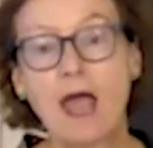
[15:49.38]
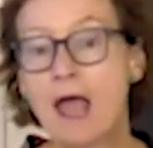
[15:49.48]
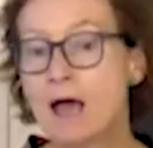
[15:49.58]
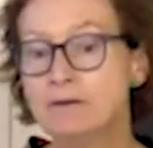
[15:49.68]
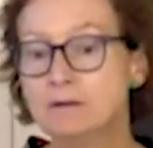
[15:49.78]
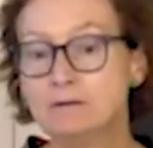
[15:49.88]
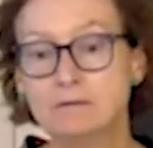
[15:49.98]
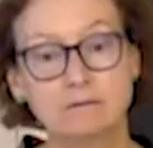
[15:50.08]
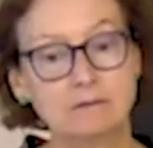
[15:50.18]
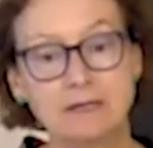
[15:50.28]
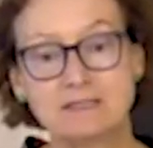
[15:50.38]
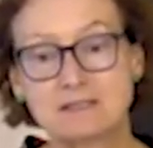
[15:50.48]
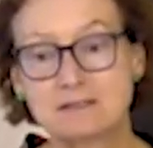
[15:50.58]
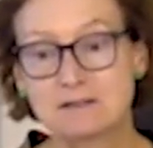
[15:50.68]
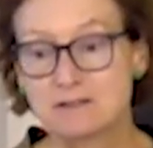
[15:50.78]
And
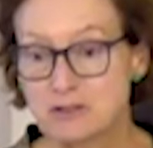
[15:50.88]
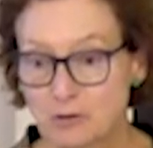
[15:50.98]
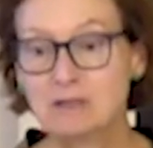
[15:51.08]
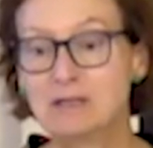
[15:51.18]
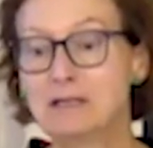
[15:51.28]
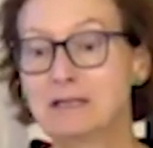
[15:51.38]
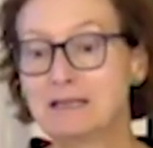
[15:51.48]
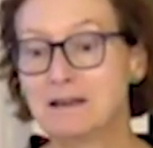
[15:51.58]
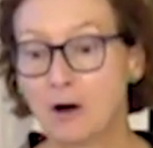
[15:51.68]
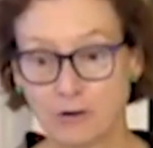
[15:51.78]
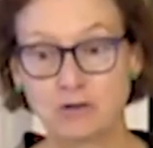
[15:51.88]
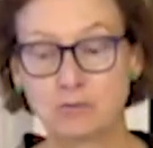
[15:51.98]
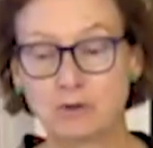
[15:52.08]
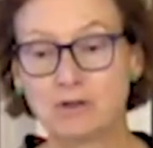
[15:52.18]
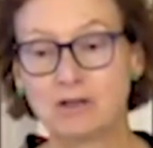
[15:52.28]
it's certainly
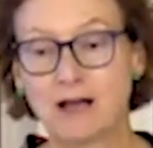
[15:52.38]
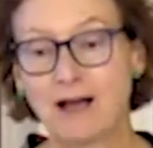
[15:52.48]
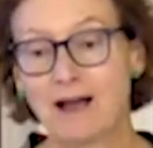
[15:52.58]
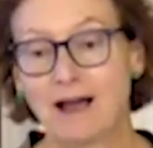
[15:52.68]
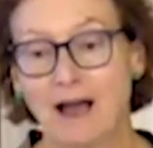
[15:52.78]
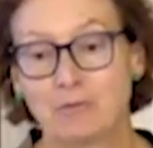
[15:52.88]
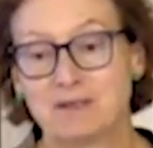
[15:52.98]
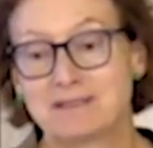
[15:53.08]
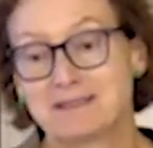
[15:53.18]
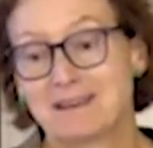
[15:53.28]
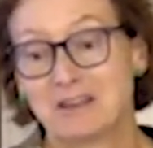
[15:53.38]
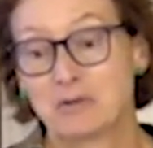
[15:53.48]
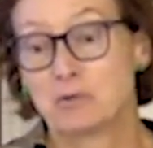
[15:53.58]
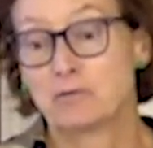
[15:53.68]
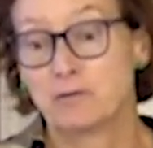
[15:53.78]
arguable, I would say
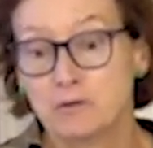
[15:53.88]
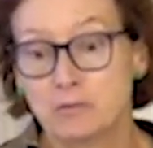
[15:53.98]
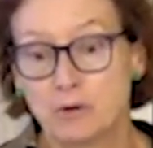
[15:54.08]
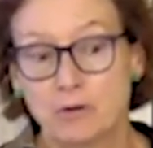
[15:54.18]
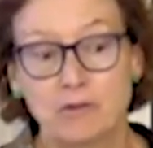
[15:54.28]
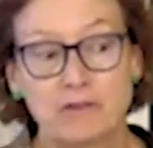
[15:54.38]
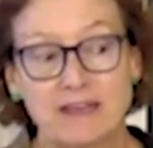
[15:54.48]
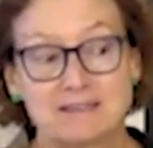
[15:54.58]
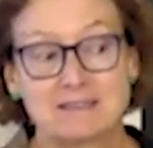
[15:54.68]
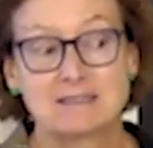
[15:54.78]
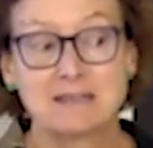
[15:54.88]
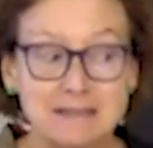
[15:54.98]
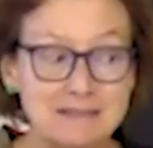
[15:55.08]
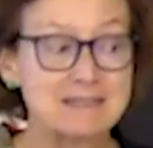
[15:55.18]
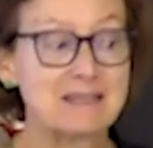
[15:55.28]
irrefutable, that
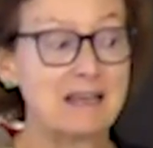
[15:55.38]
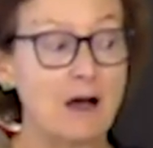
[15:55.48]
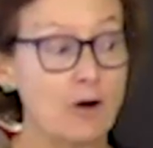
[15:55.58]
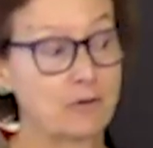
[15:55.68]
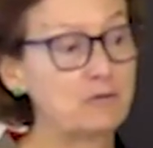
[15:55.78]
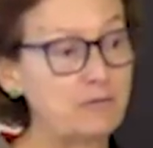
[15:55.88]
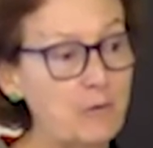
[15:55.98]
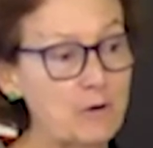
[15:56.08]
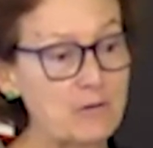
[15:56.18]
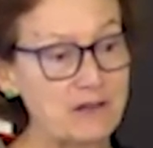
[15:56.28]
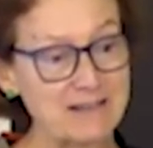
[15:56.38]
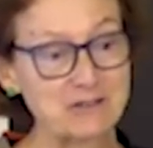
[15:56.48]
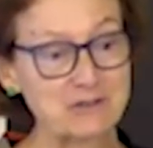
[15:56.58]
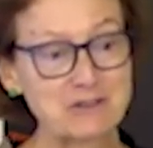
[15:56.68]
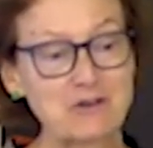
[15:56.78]
since Article 4 of the
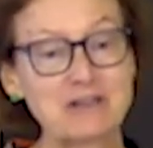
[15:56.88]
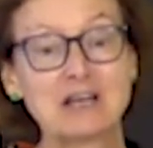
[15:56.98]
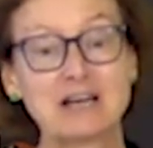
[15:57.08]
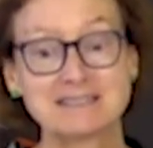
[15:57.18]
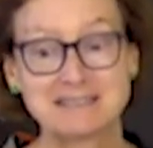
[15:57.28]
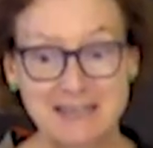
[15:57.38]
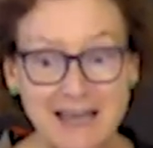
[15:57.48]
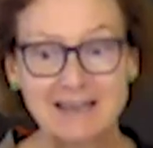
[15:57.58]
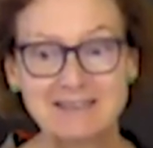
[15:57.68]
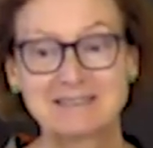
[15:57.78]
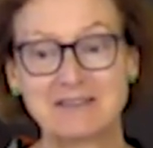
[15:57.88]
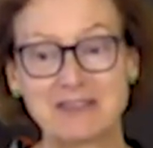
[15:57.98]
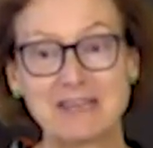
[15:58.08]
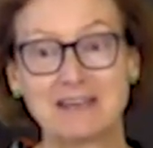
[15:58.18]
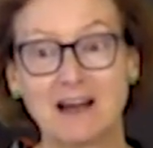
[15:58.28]
national security law says that
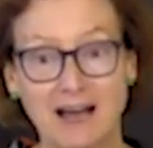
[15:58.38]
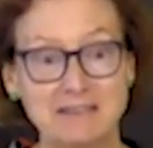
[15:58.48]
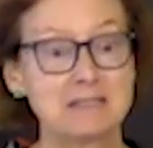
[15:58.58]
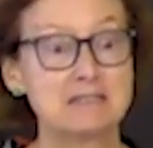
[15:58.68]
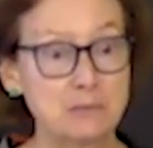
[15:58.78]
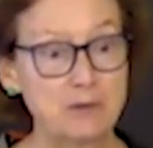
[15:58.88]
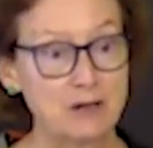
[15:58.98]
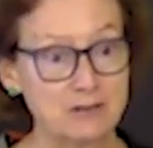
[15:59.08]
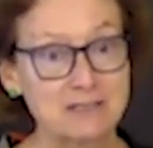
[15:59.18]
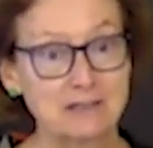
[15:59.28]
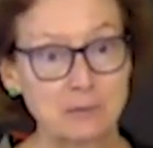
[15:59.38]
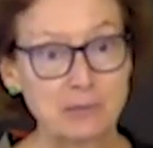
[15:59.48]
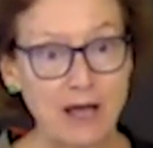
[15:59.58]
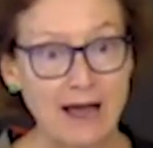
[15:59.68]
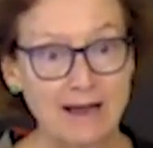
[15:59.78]
the ICCPR still
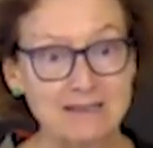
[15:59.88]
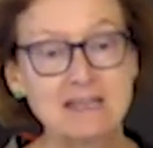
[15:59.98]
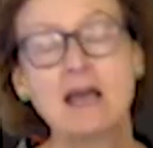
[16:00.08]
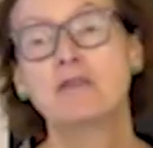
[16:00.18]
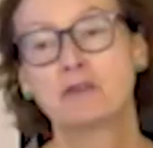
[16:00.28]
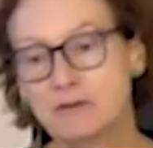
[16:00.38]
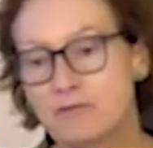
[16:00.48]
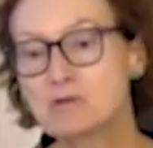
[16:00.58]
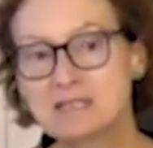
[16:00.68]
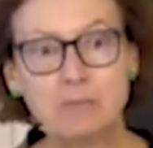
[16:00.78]
applies, that if there's